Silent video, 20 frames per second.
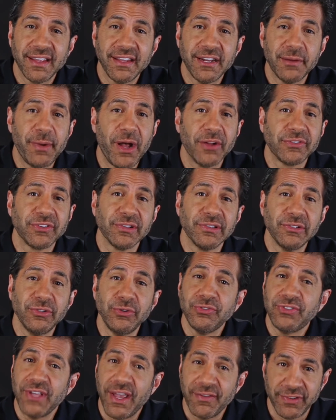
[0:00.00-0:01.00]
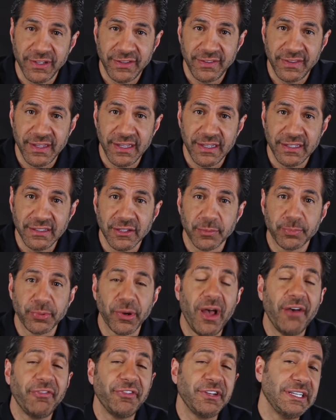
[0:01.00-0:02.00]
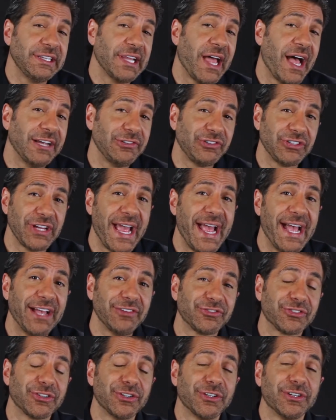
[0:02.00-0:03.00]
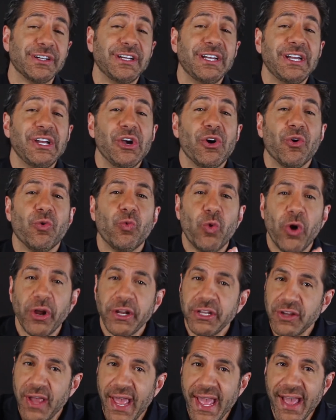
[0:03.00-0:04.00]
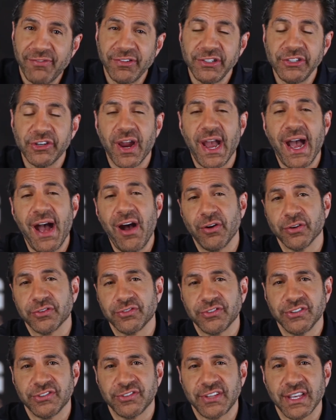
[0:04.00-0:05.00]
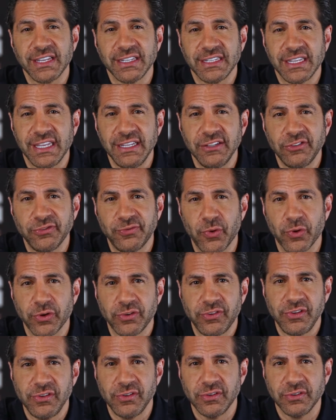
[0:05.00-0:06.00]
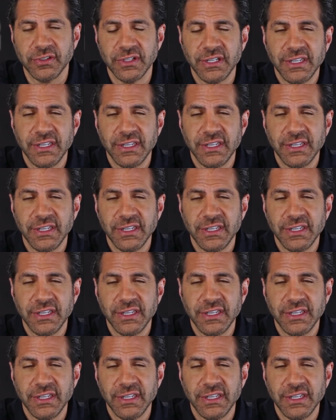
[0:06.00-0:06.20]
and about to lose everything, the prophet Elisha asked her, what do you have in your house? In 2 Kings 4:2.